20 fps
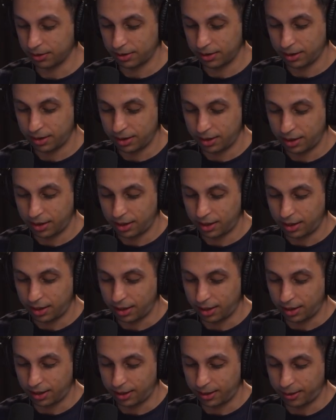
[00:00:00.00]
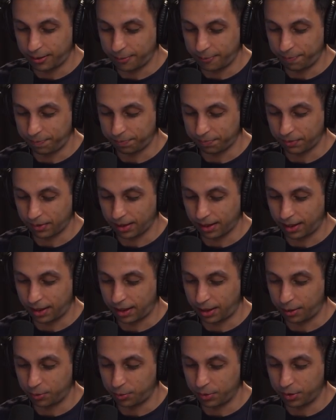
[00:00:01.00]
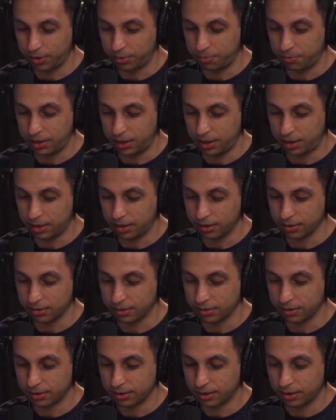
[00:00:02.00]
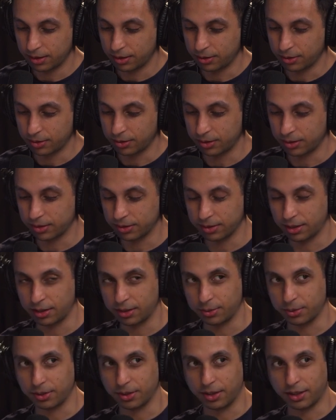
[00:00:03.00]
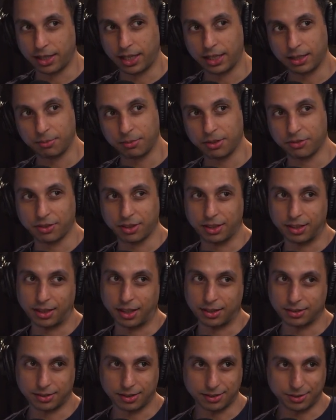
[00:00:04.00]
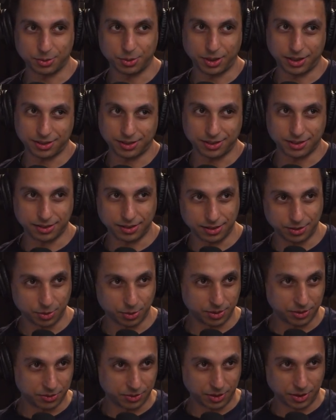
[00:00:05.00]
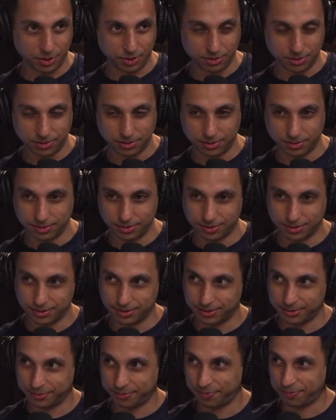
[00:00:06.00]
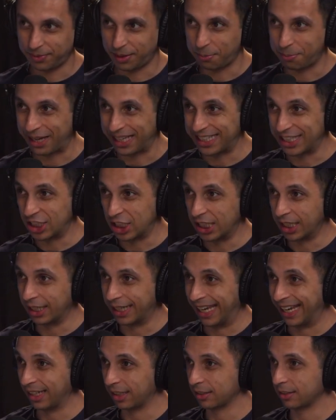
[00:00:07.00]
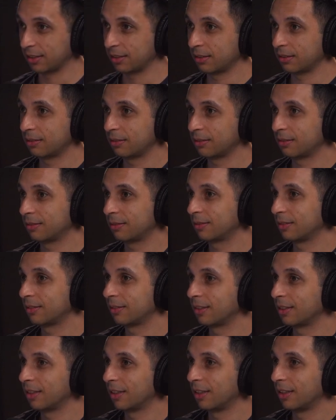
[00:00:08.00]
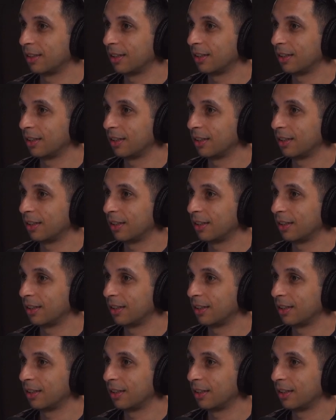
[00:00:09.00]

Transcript: Wow. I would be. Or Sarah would not like me if I didn't ask this question. So this one's for you. Pangaea X. What